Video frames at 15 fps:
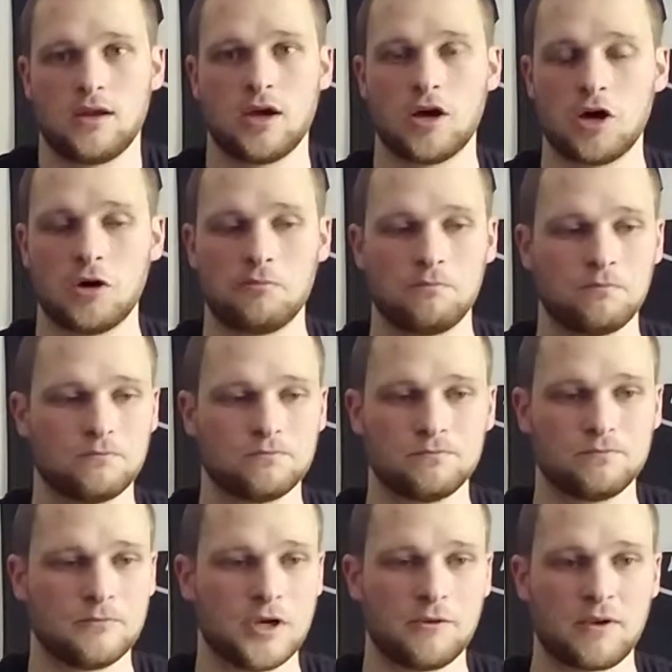I
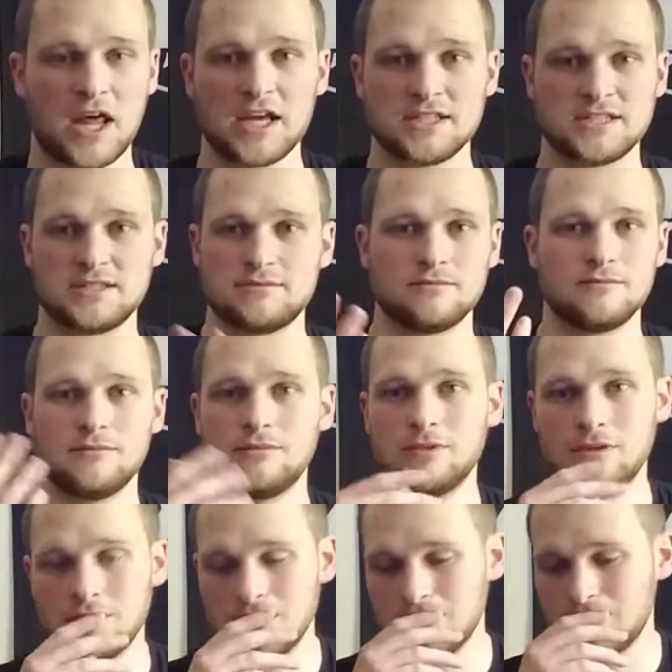mean, that's
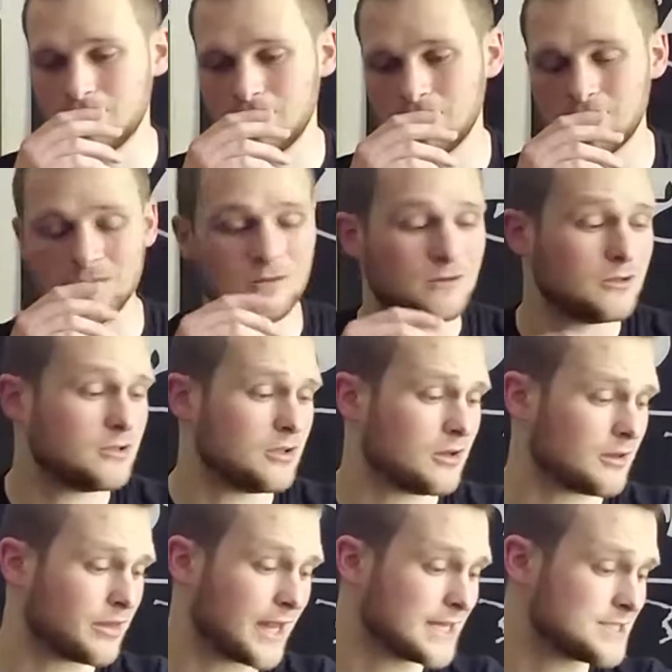
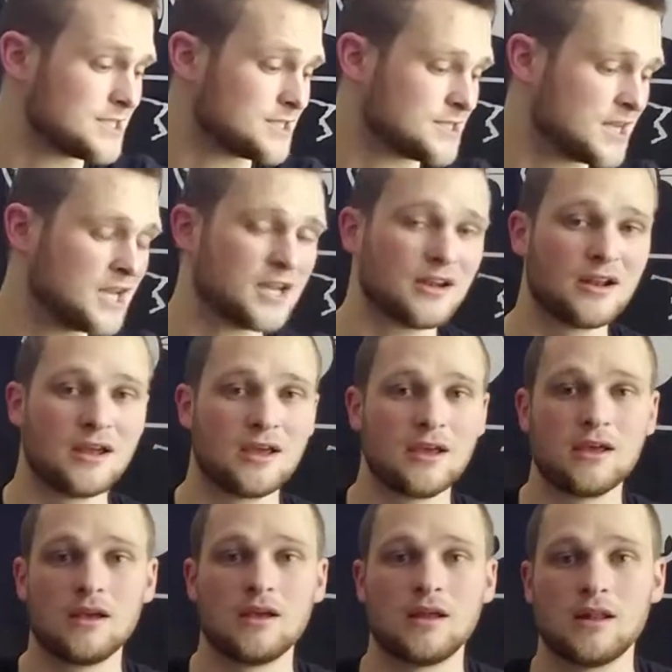that's just it.
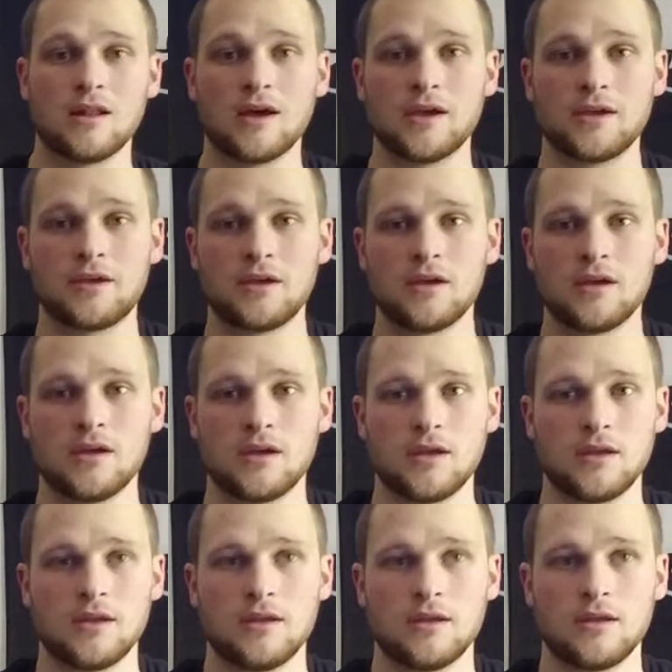Like,
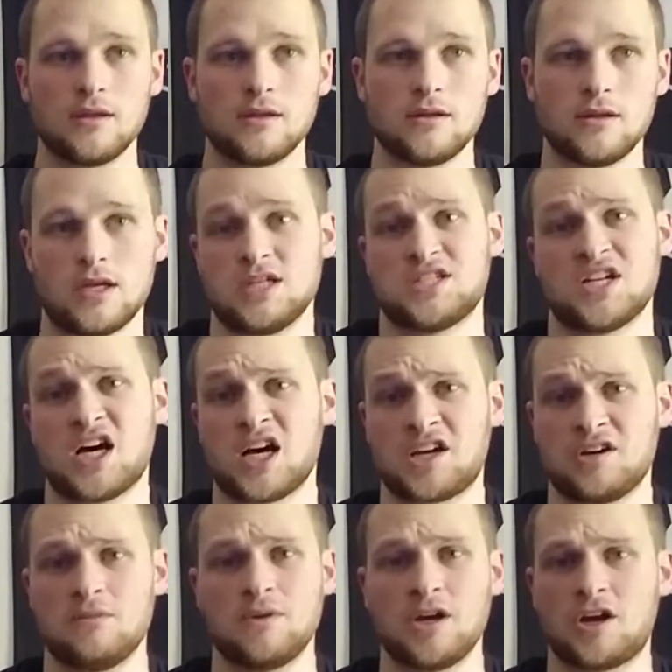it's not
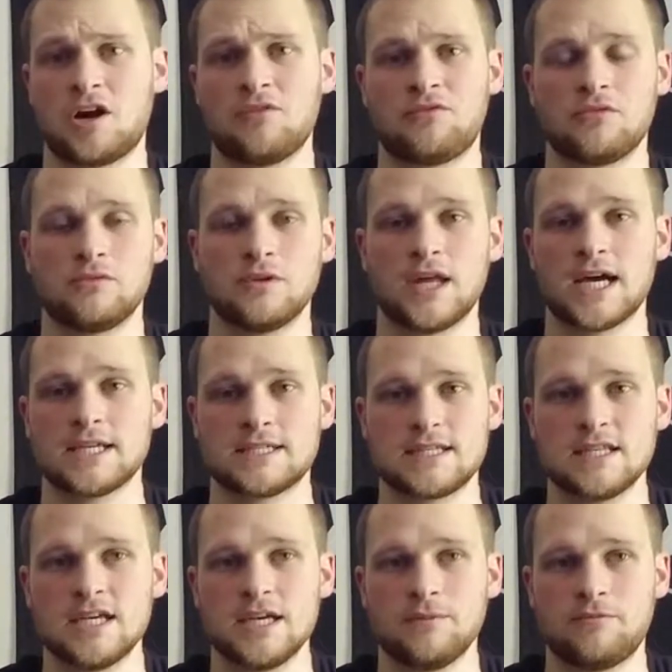going to be a comfortable night's
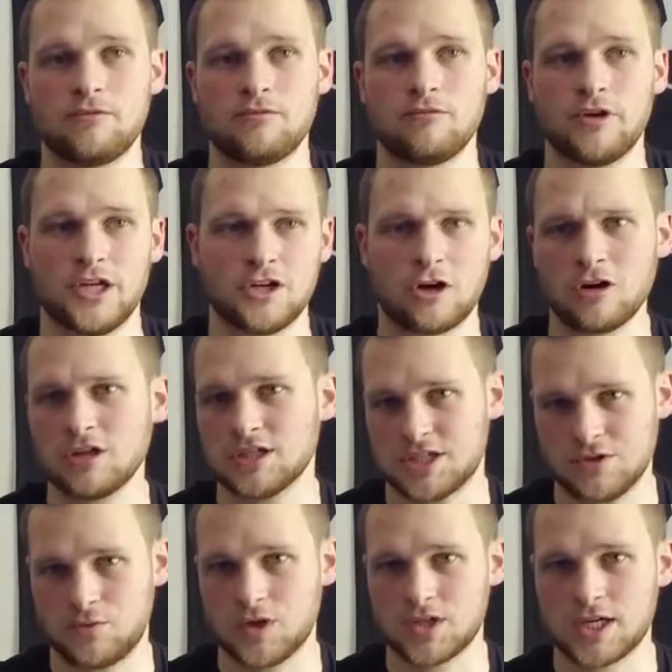sleep,
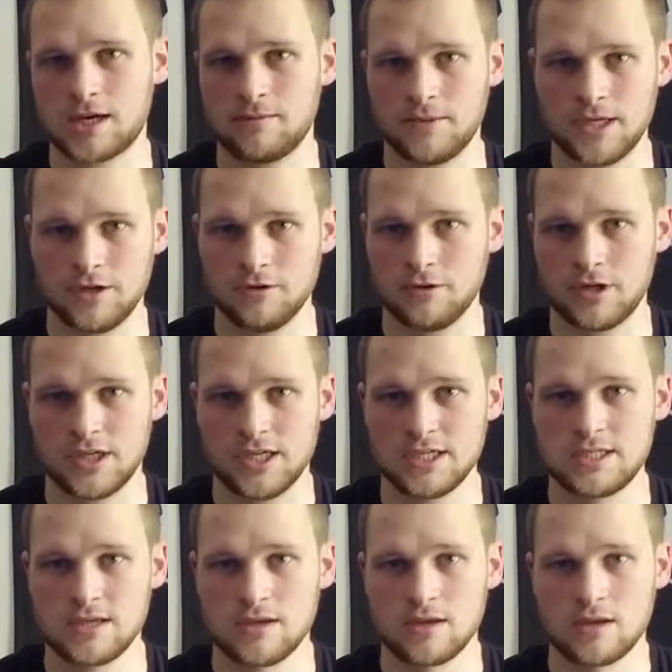regardless of what time of year it
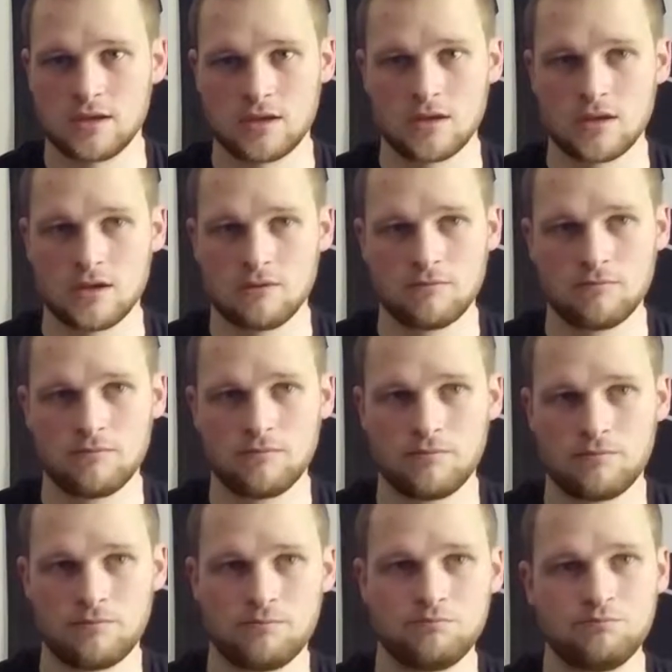is.
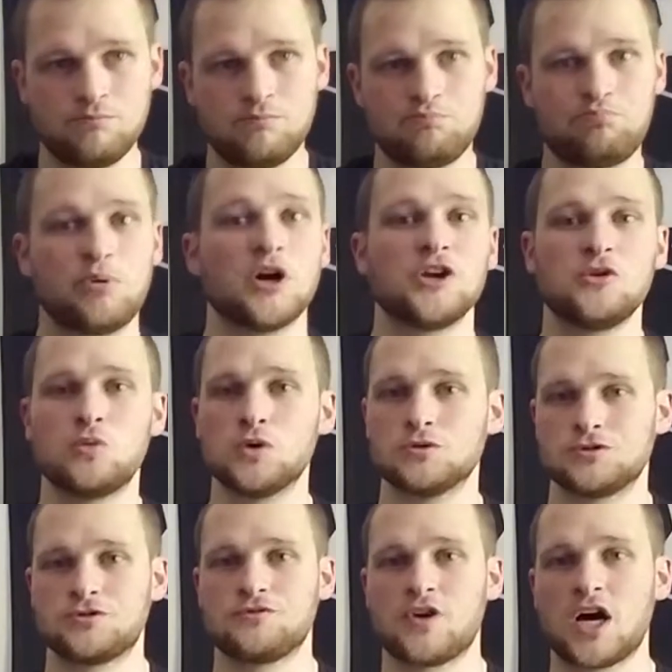But you
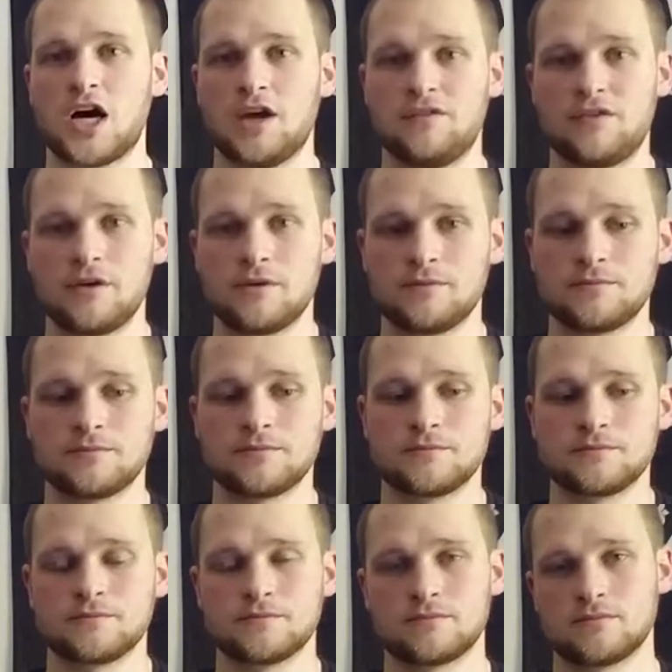will survive.
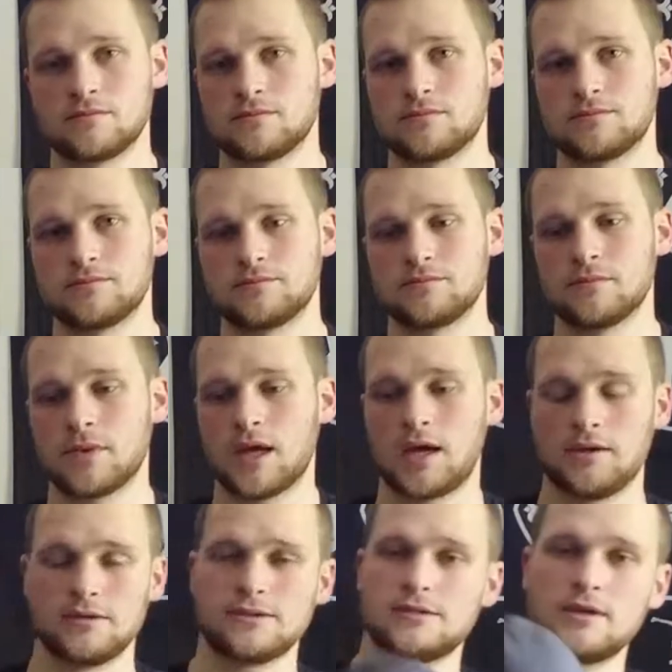
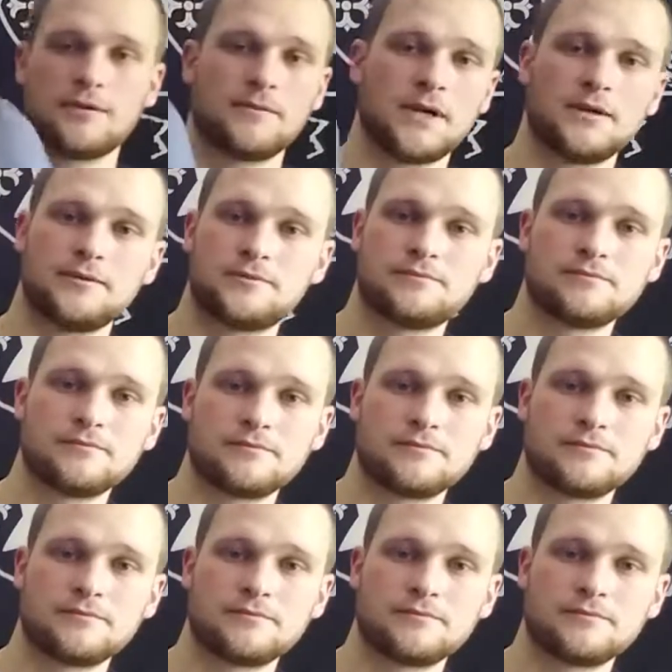I mean,